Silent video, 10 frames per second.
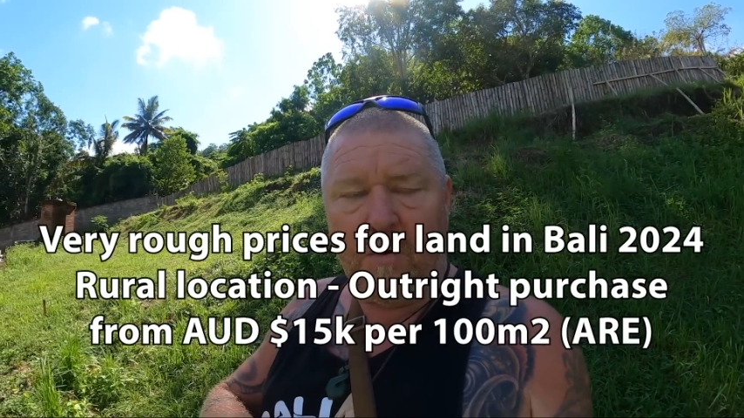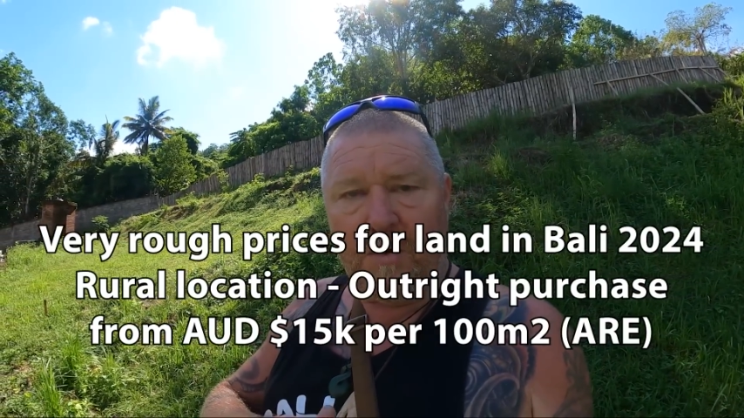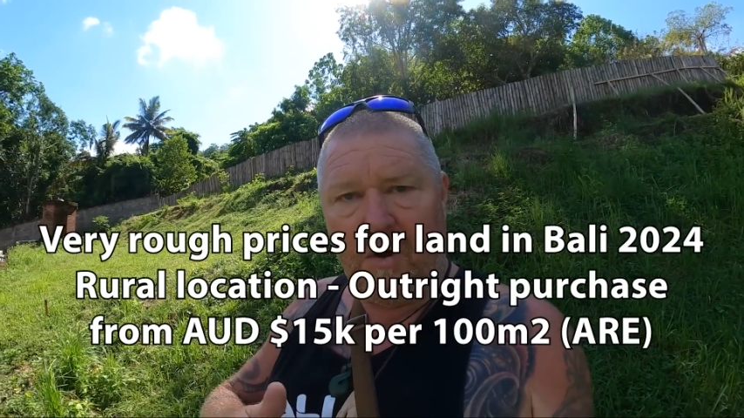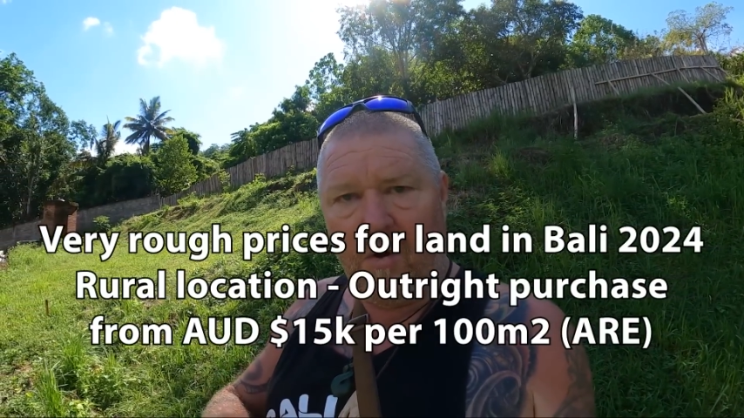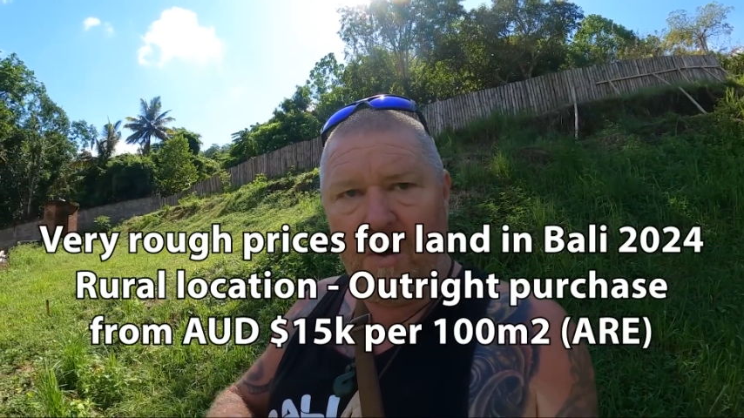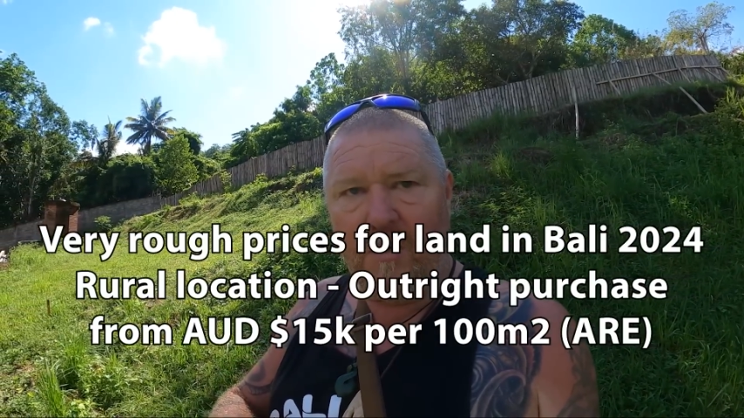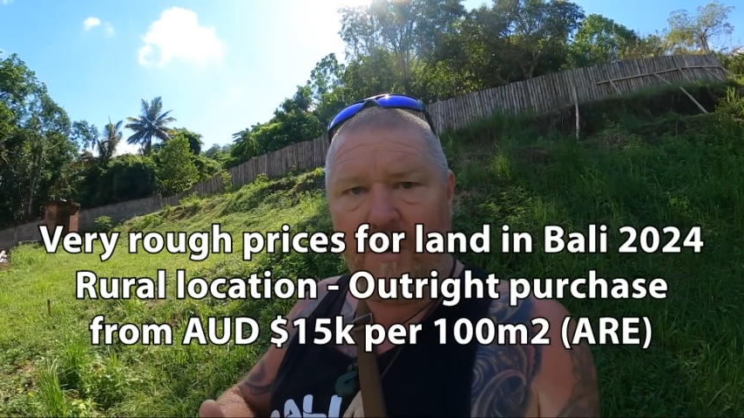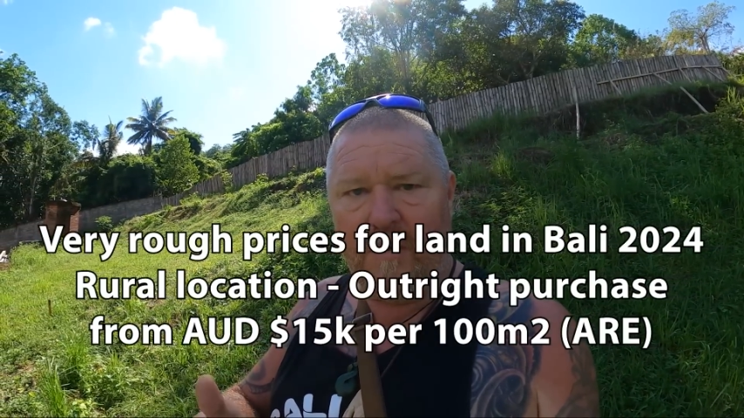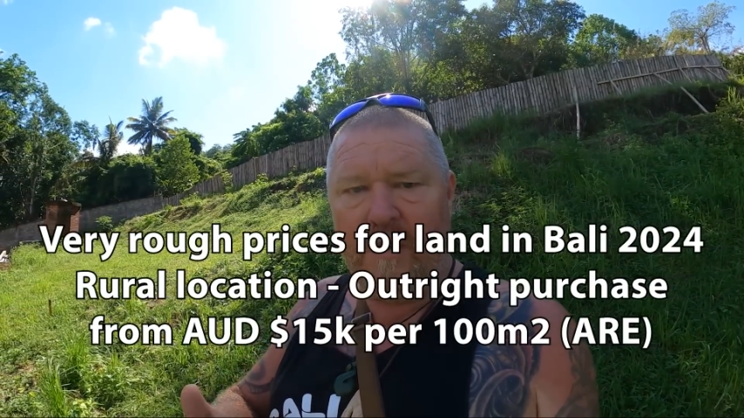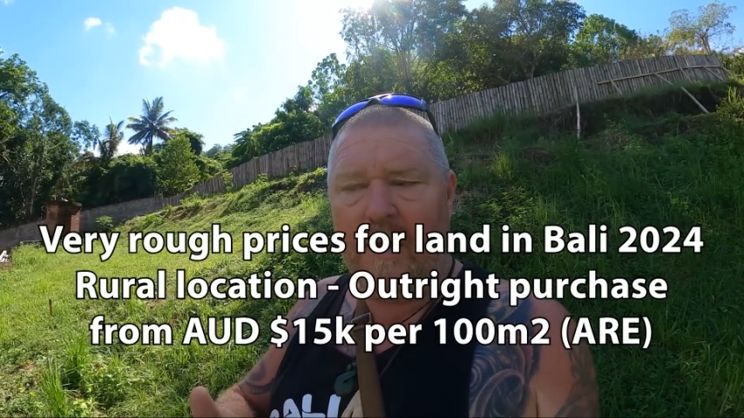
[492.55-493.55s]
or die
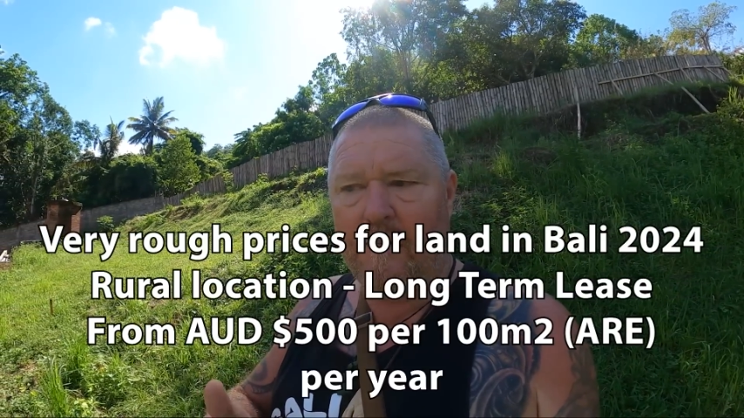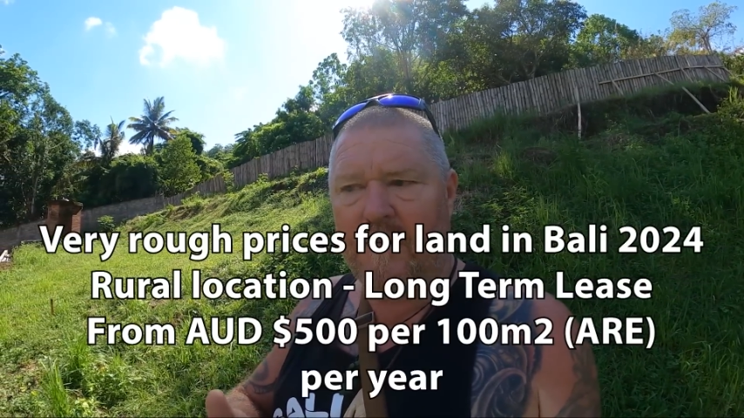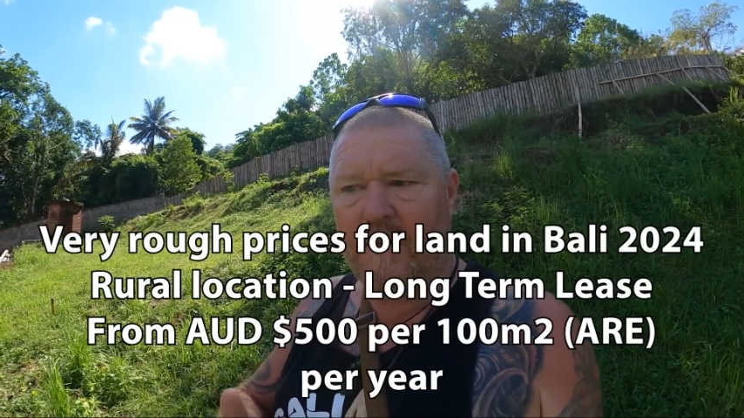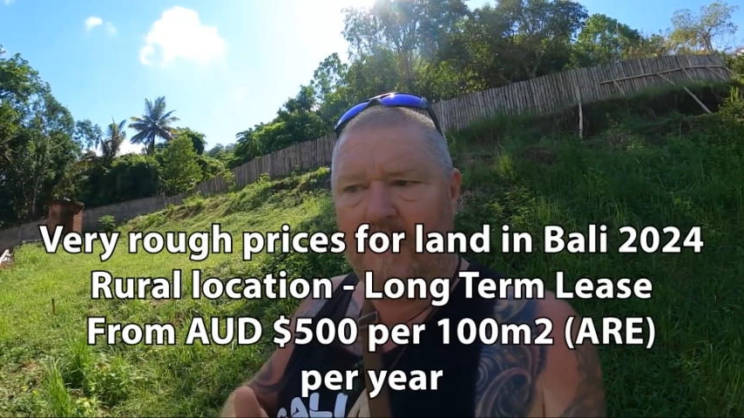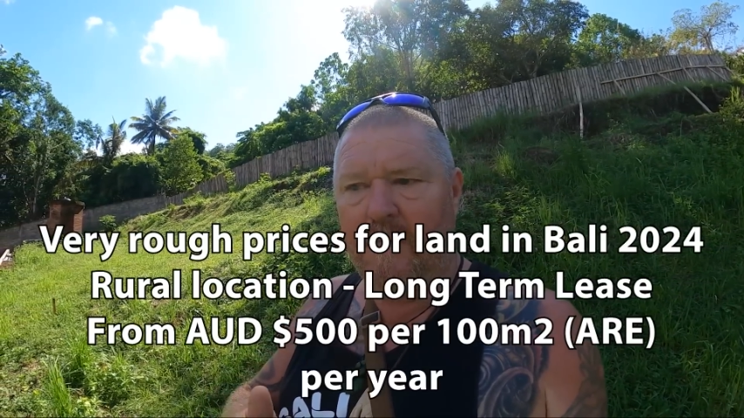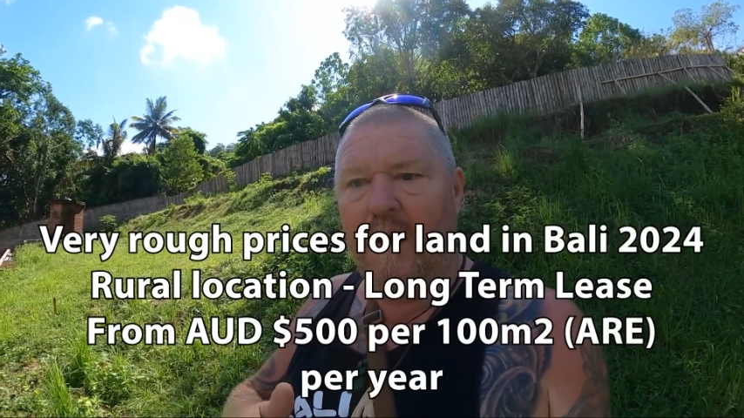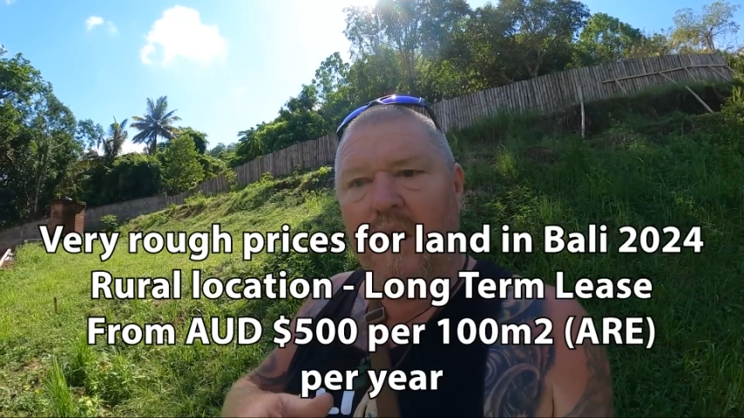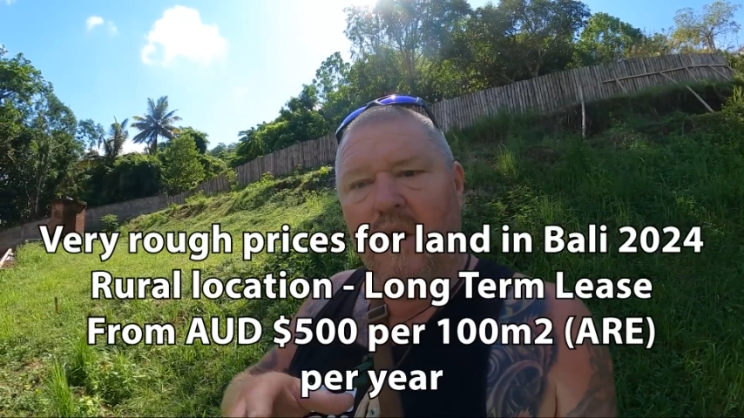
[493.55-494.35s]
or anything happens to them,